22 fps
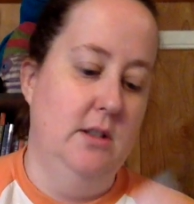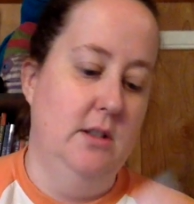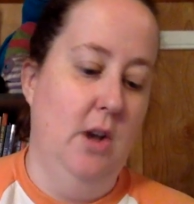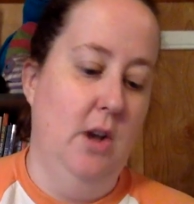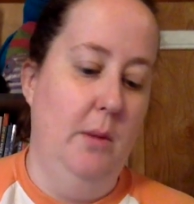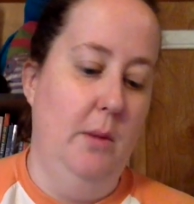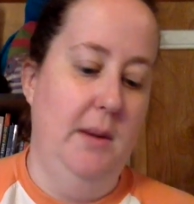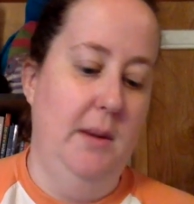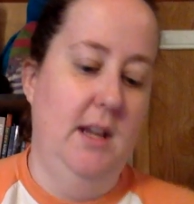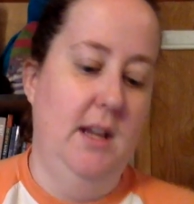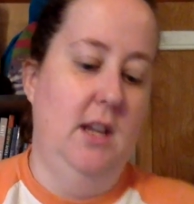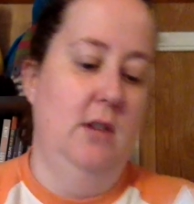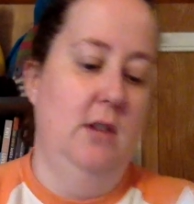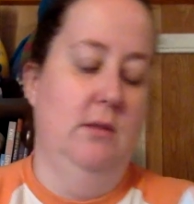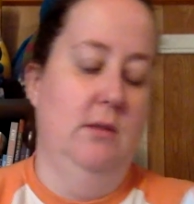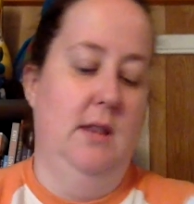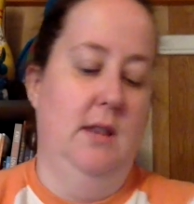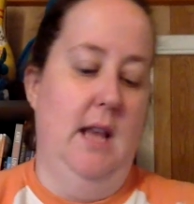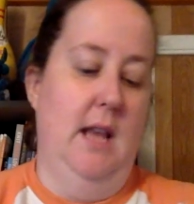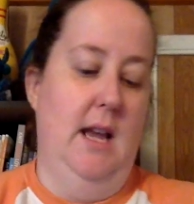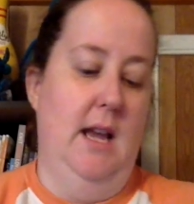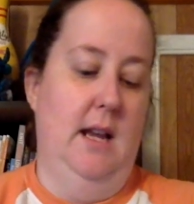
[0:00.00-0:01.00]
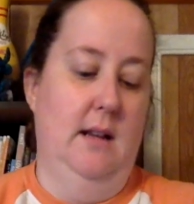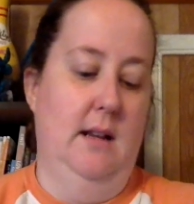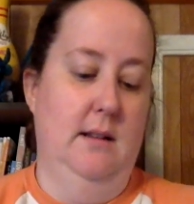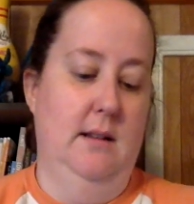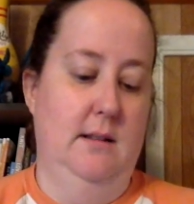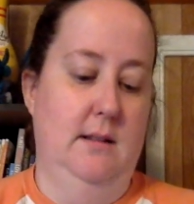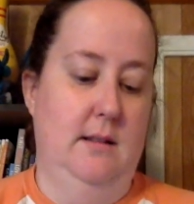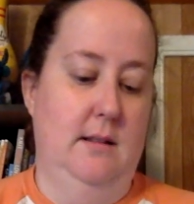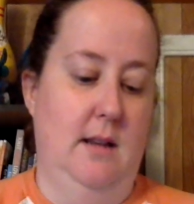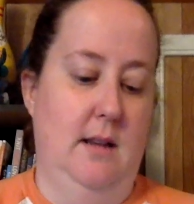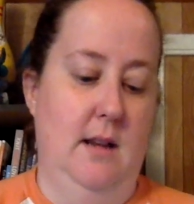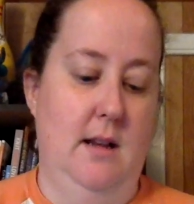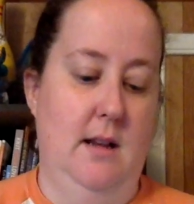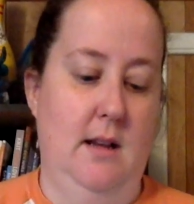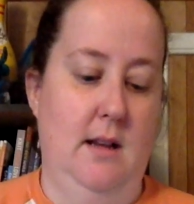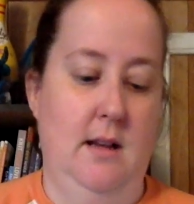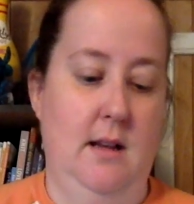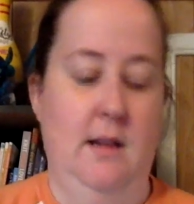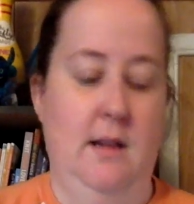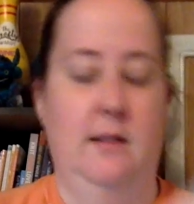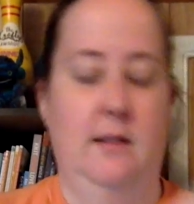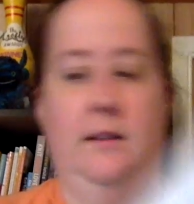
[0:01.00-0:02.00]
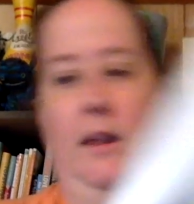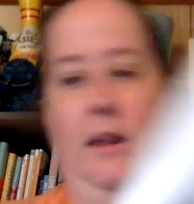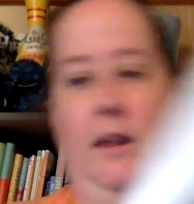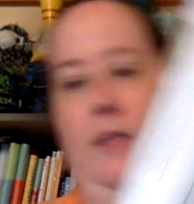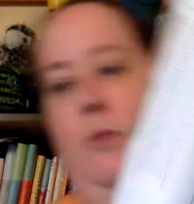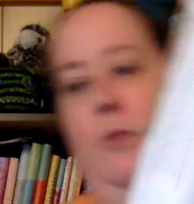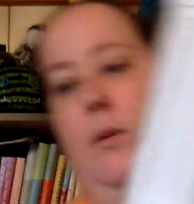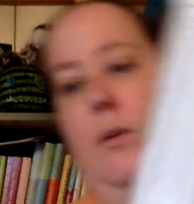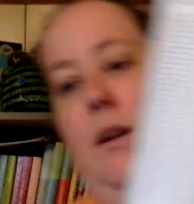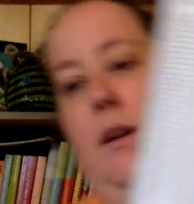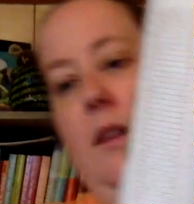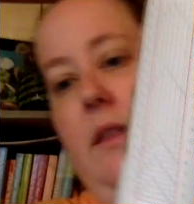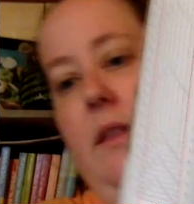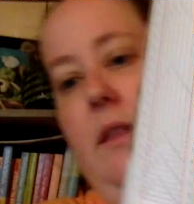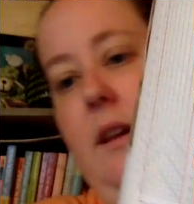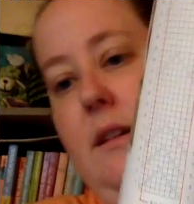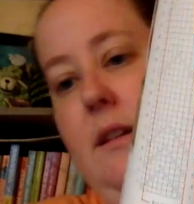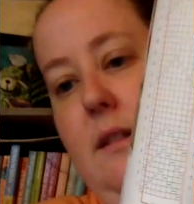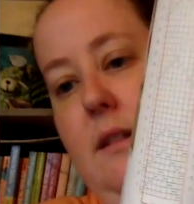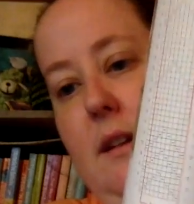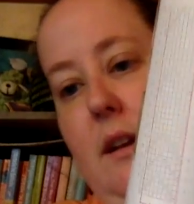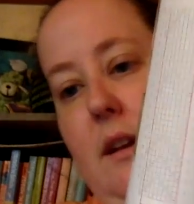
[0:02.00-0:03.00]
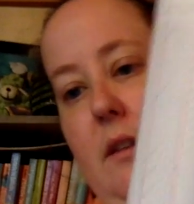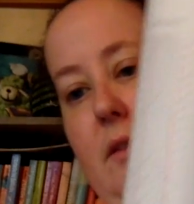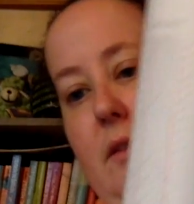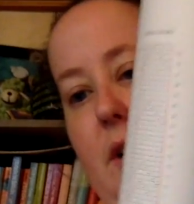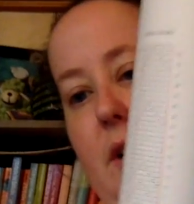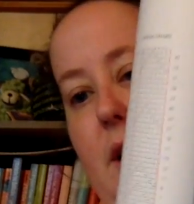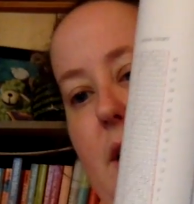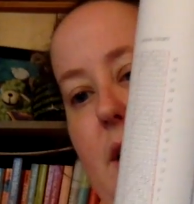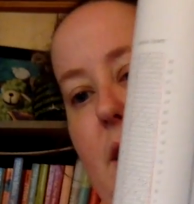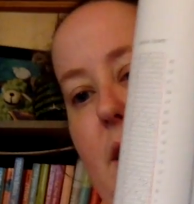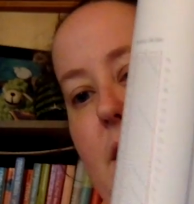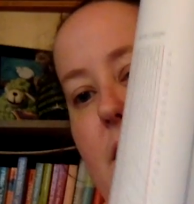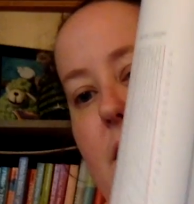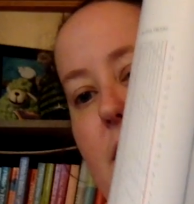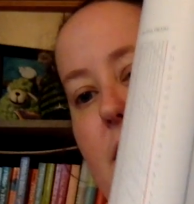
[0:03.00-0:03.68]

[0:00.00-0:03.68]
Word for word: so many cute things. Another one I'd like to knit for her